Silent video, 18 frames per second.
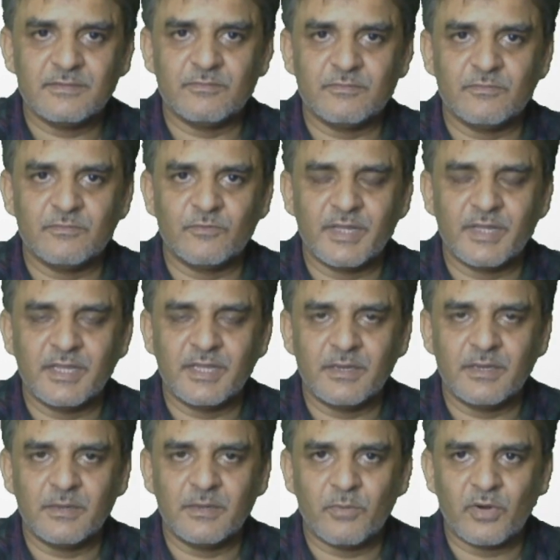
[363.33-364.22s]
whether
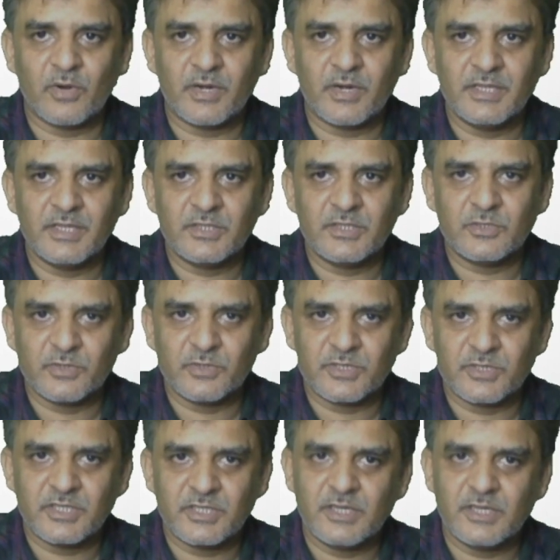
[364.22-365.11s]
the body is
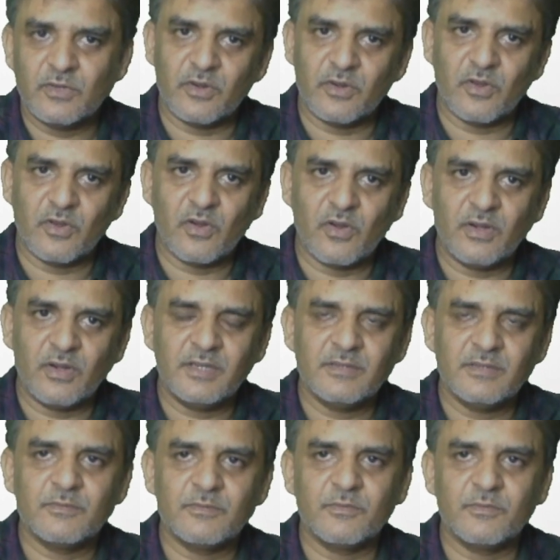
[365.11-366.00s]
twisted or not,
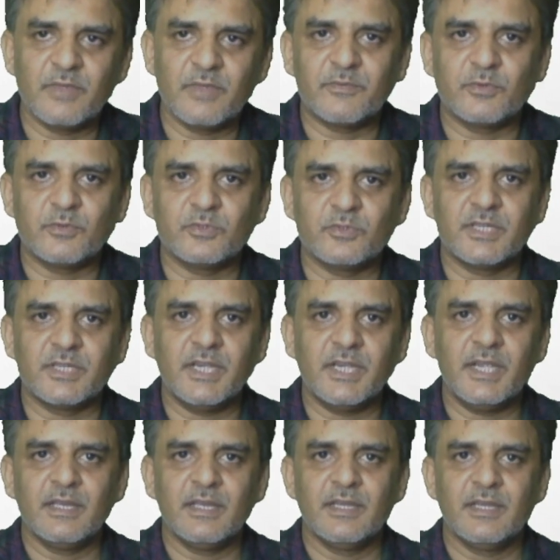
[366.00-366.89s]
we have to see.
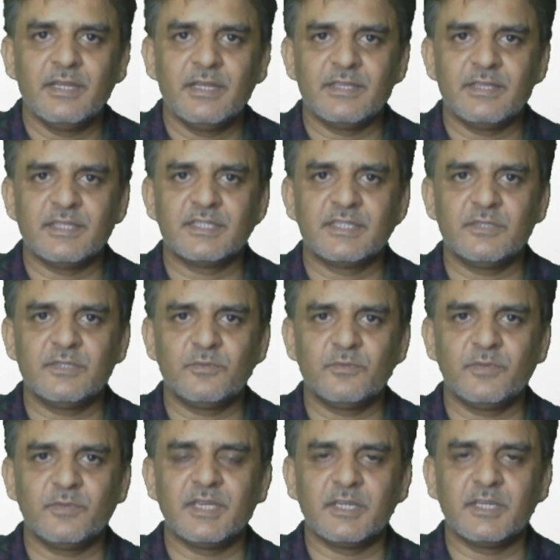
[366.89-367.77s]
This is
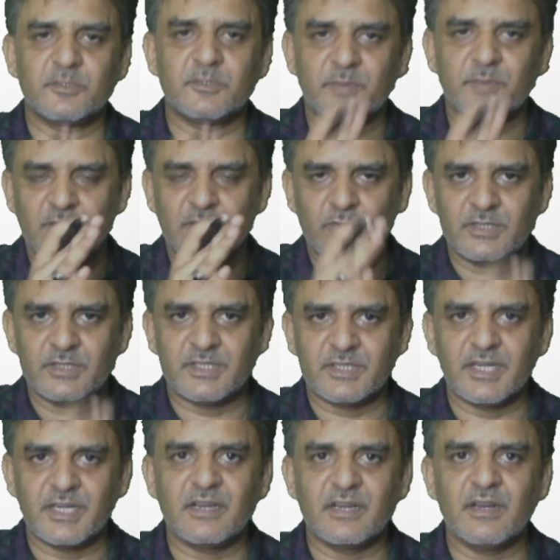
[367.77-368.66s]
with respect to the
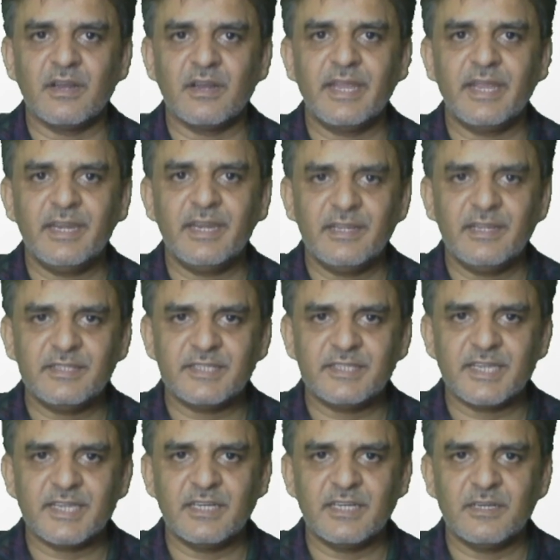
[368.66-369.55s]
center line in the
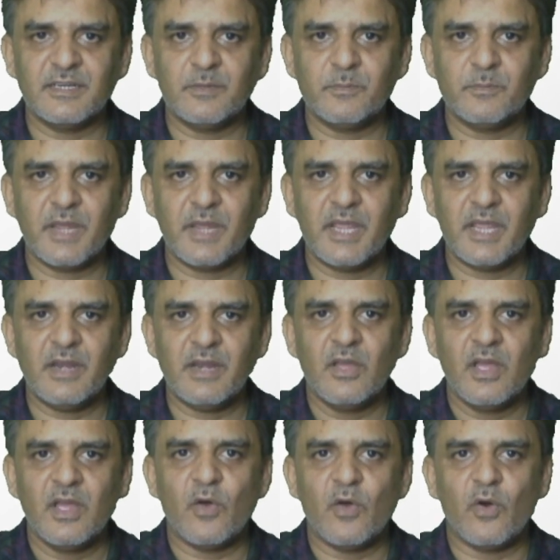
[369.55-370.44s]
sagittal plane,
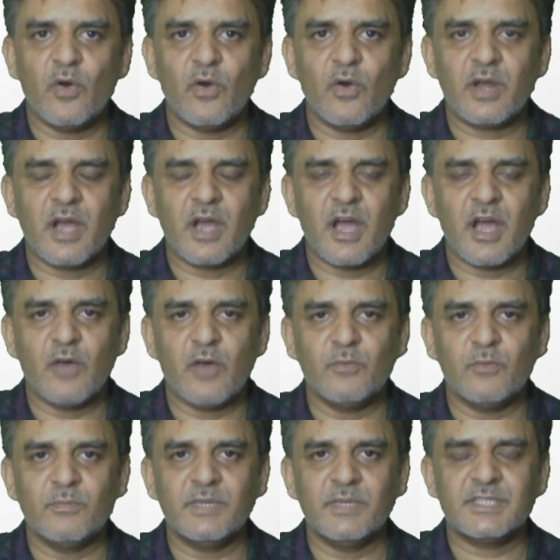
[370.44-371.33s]
or how
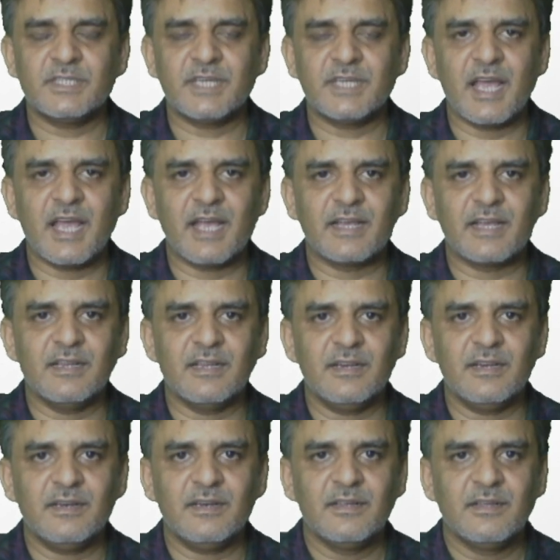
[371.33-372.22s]
much
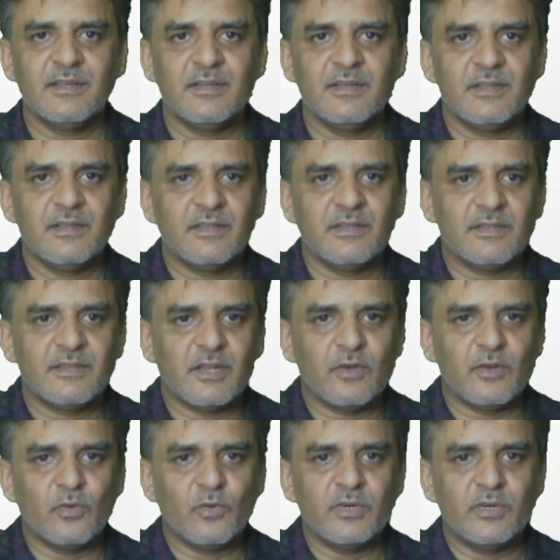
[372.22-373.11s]
angle the
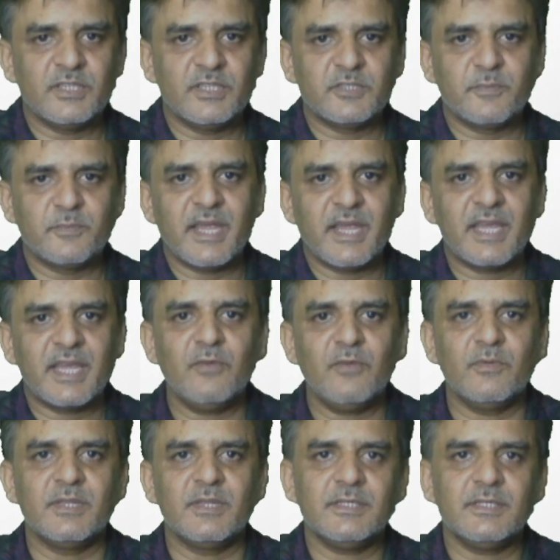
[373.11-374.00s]
load is making
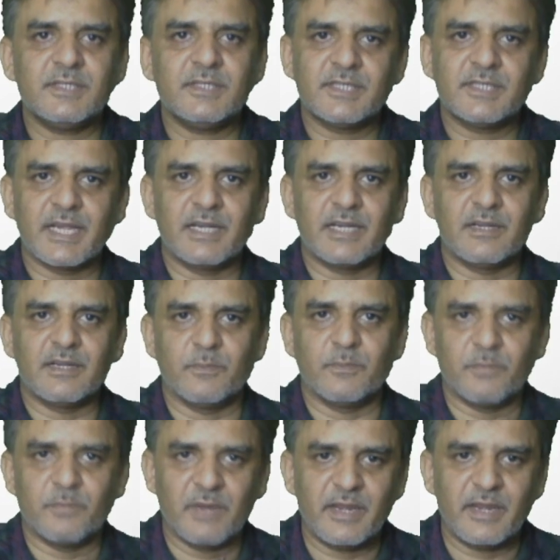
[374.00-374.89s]
with the sagittal
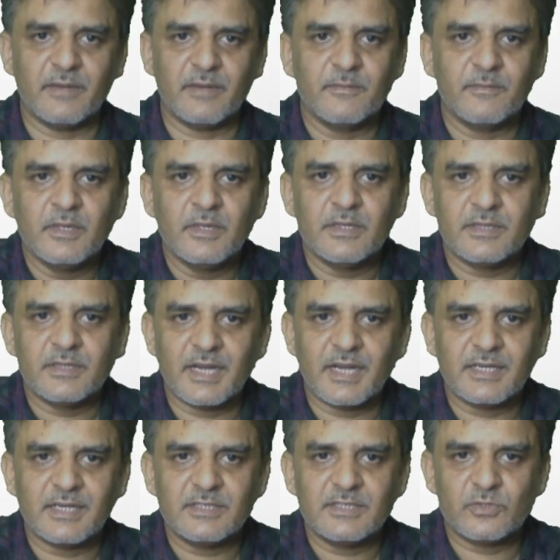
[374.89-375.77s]
plane.
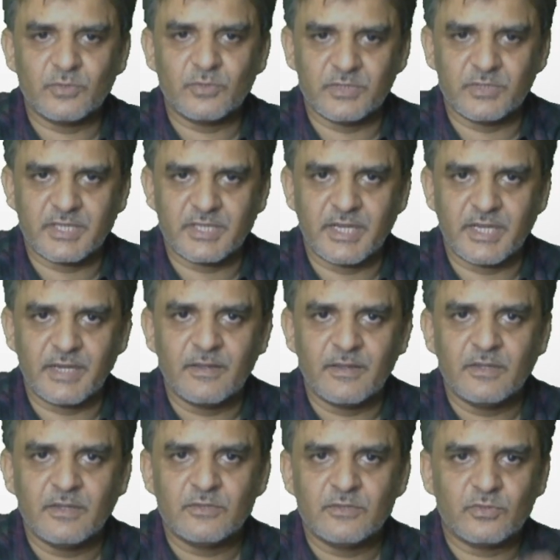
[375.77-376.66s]
That is twisting.
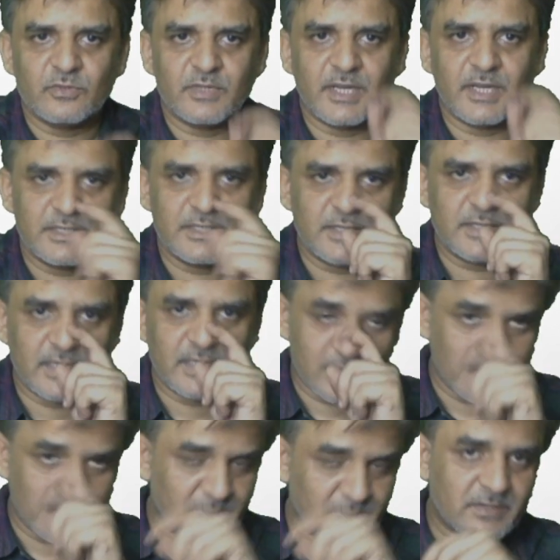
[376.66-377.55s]
So that is
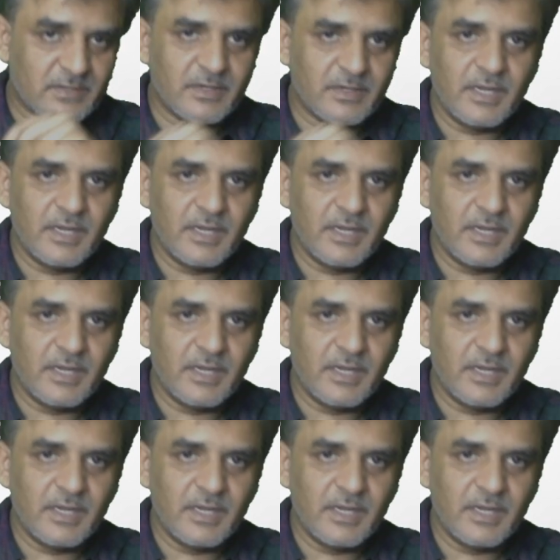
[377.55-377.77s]
asymmetry.